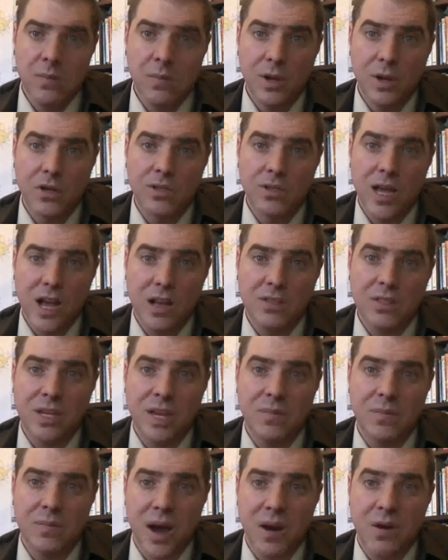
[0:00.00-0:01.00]
because
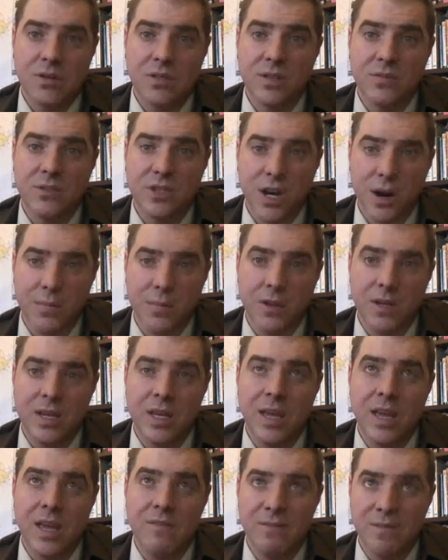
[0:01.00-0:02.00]
outside powers have
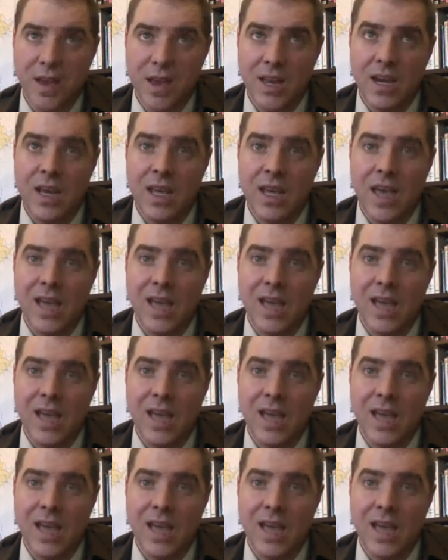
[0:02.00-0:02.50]
generally invaded